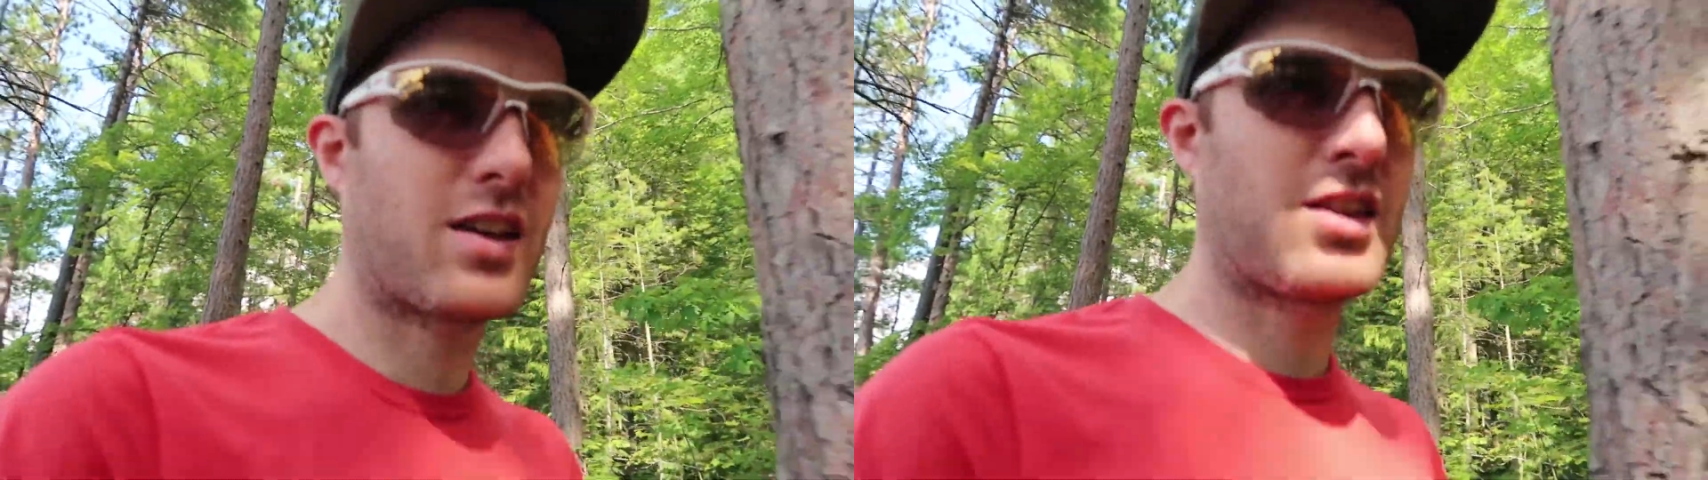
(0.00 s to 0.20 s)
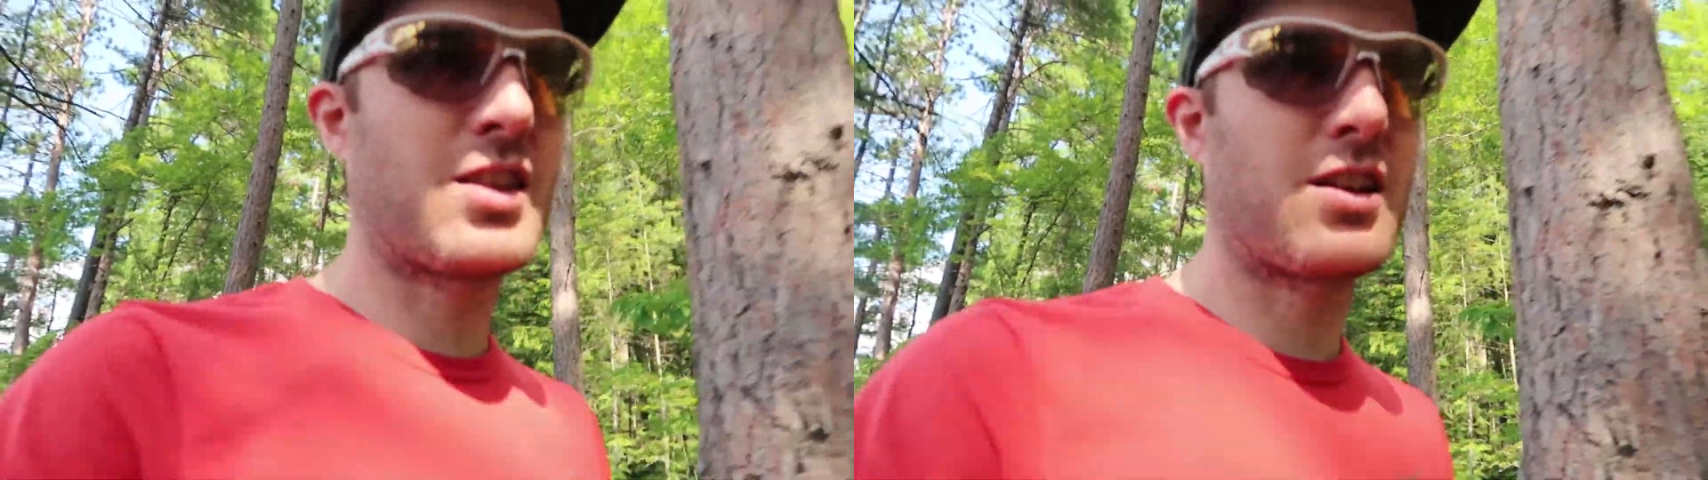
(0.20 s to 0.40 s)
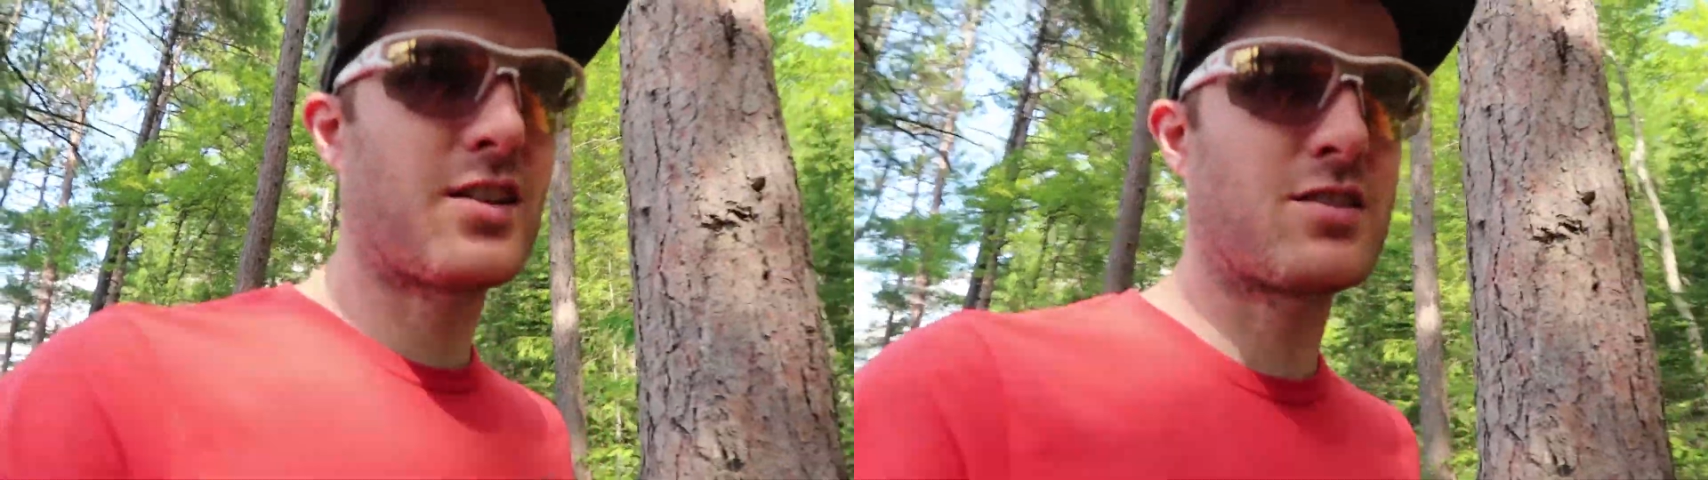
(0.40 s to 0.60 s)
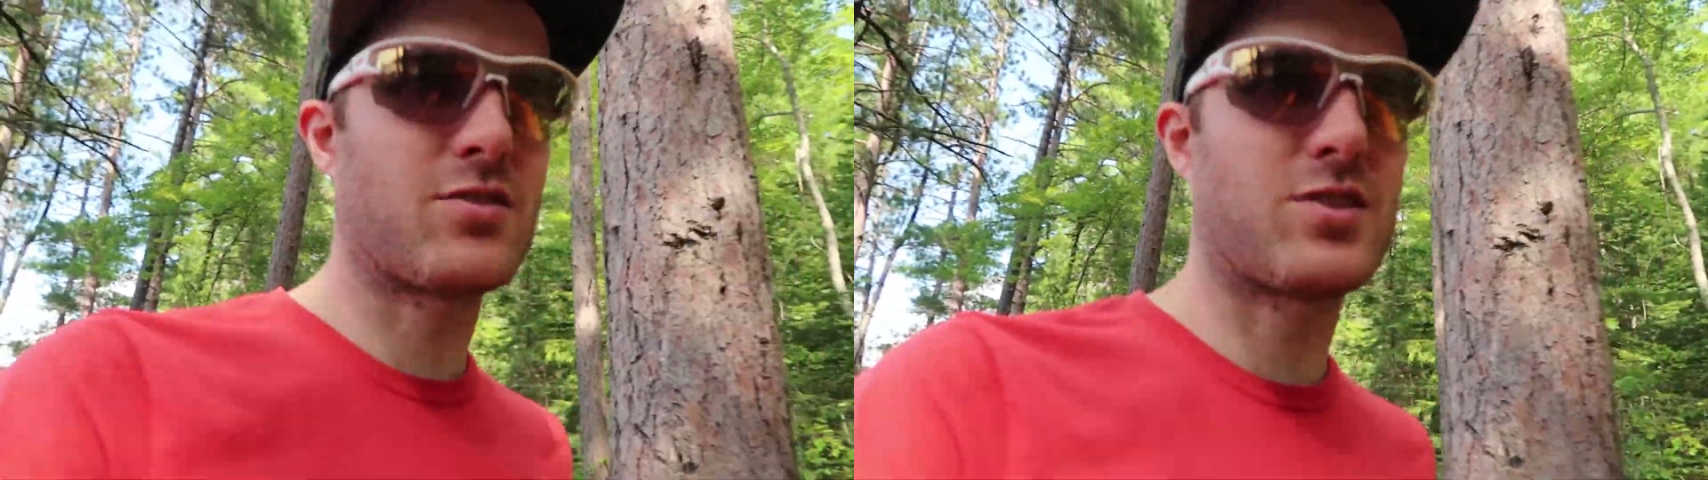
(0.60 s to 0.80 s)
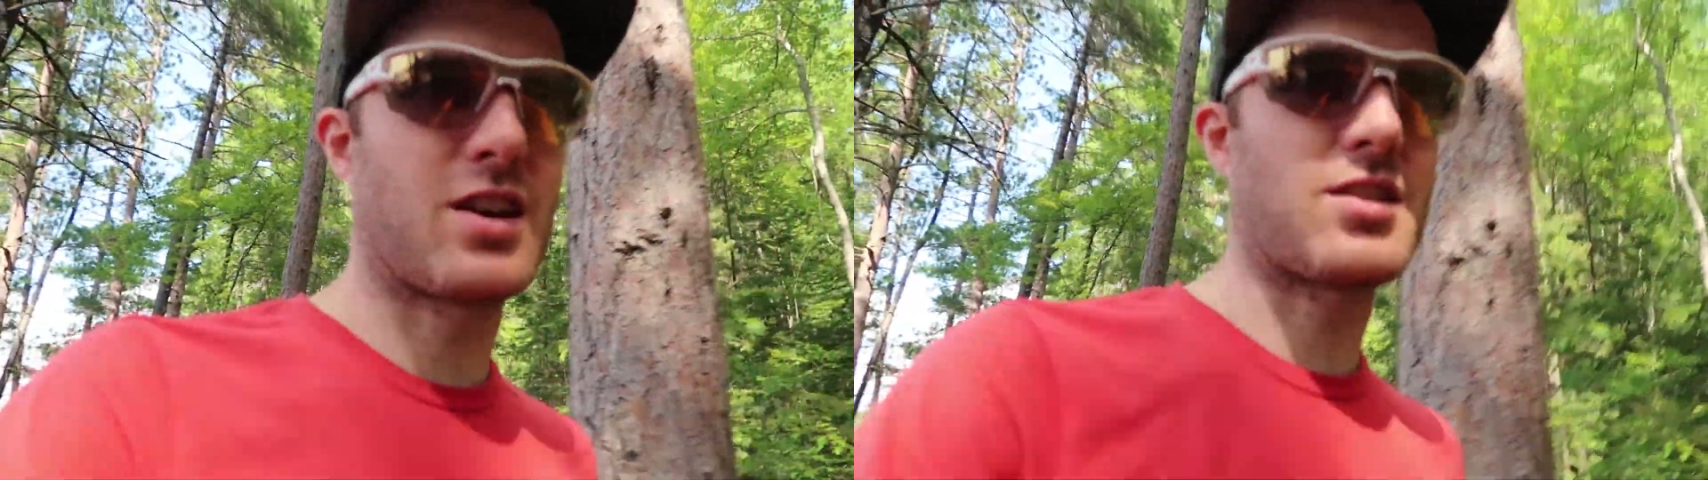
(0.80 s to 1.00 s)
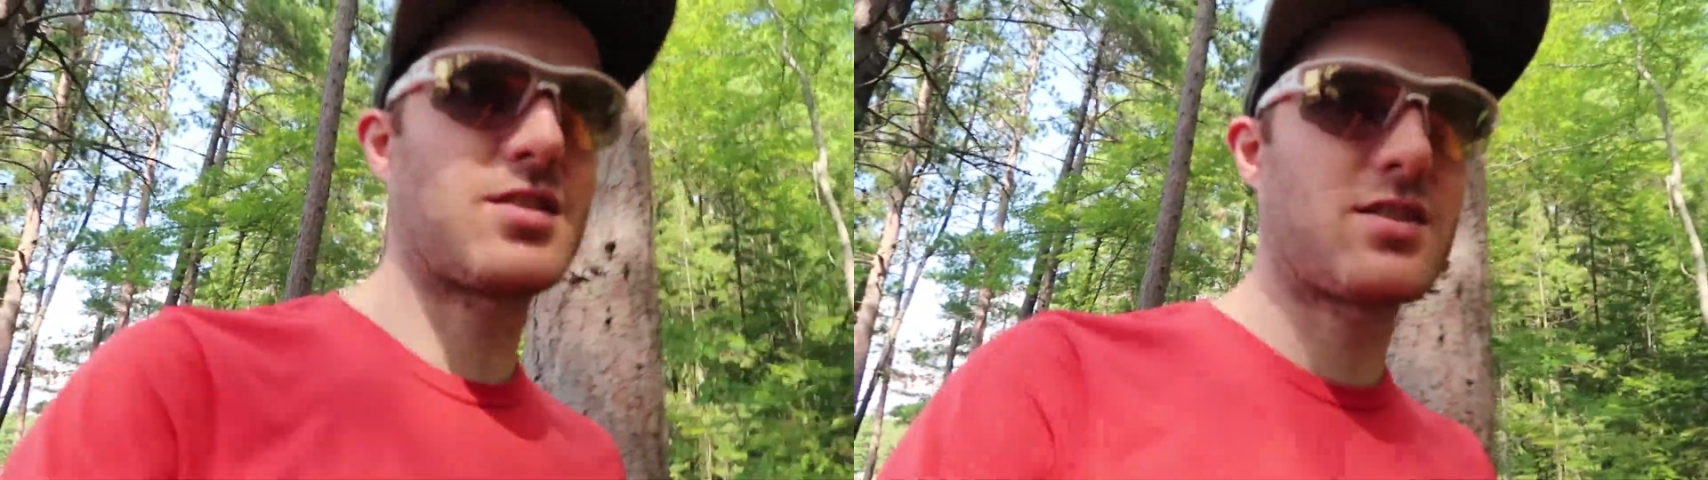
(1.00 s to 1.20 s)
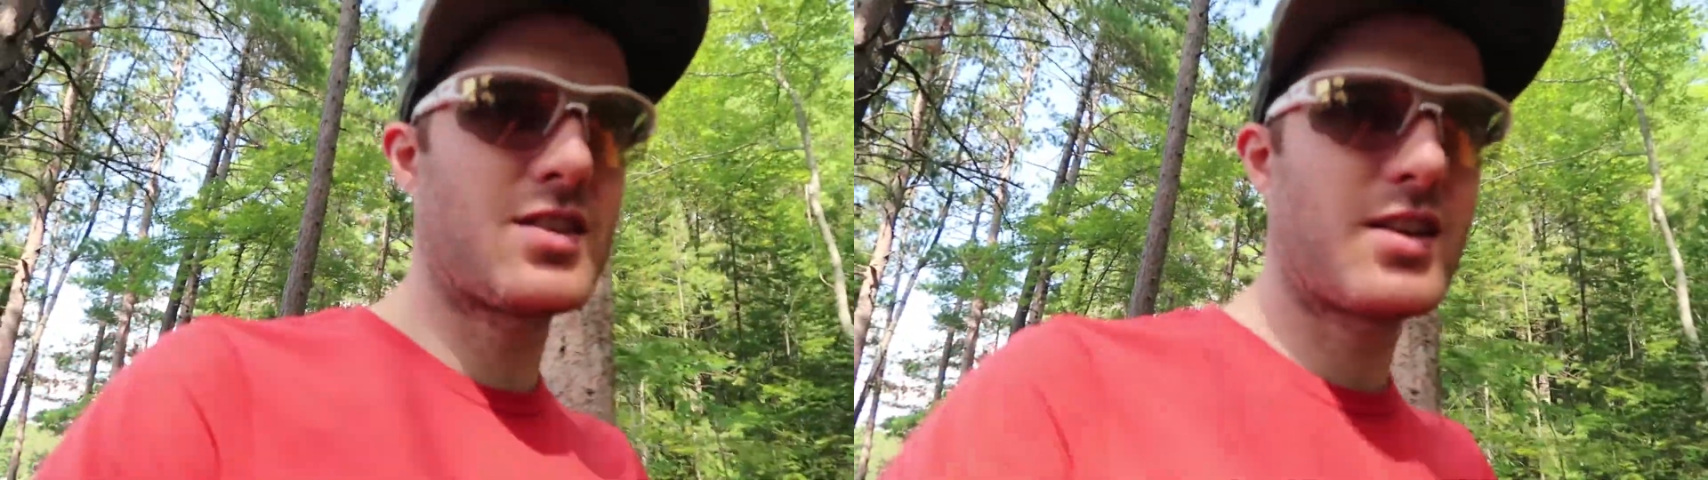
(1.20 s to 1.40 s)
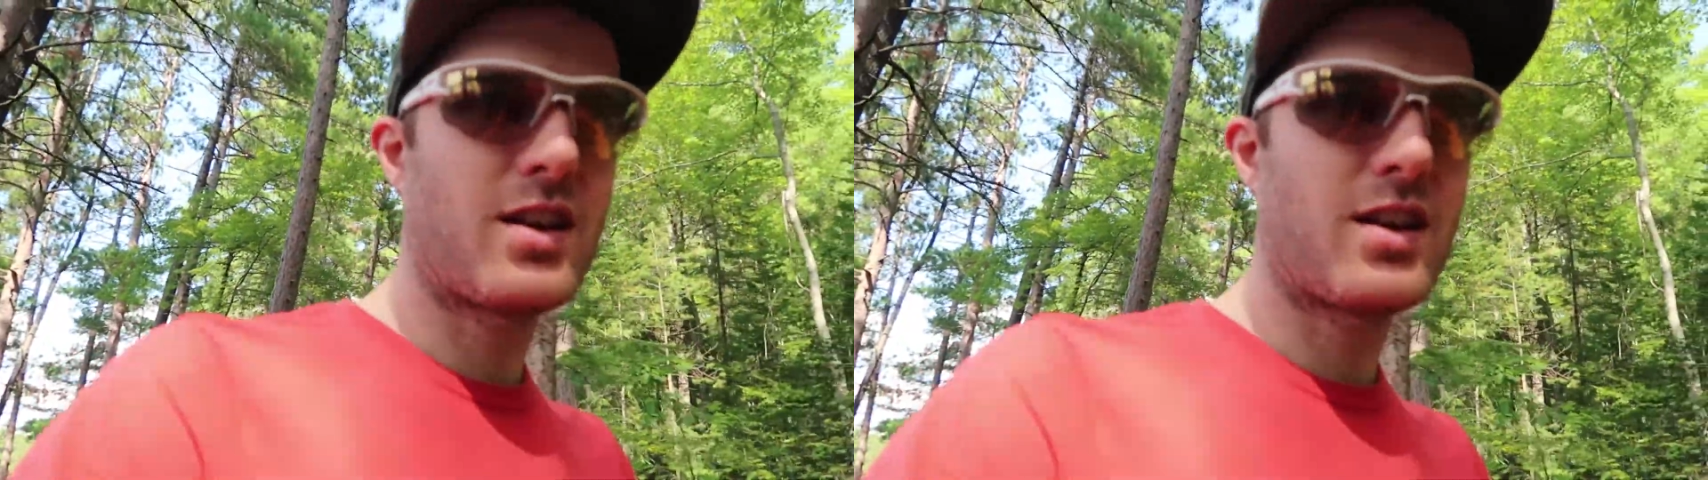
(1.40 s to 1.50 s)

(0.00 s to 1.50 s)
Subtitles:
and that also sucks.